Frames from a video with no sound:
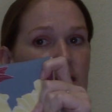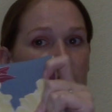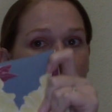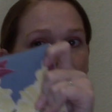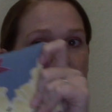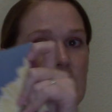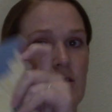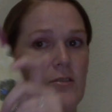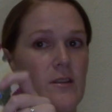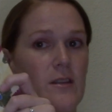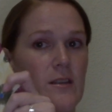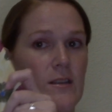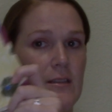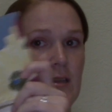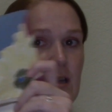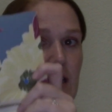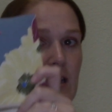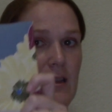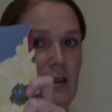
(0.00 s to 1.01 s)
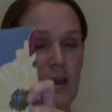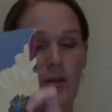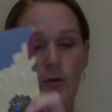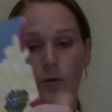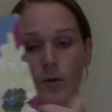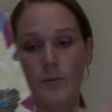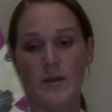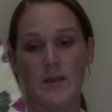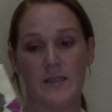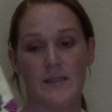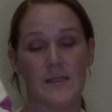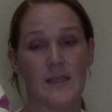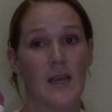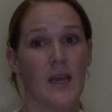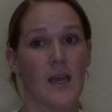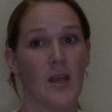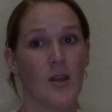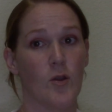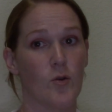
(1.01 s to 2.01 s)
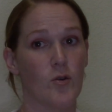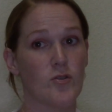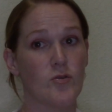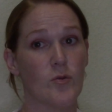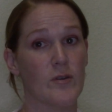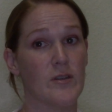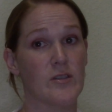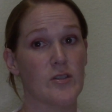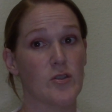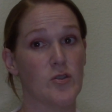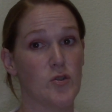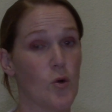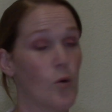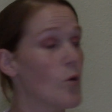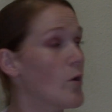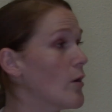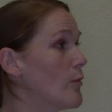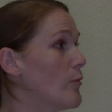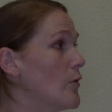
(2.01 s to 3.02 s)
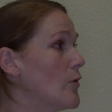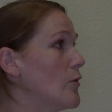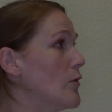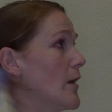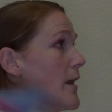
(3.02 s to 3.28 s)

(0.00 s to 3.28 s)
considering getting the other one because the orange one is adorable,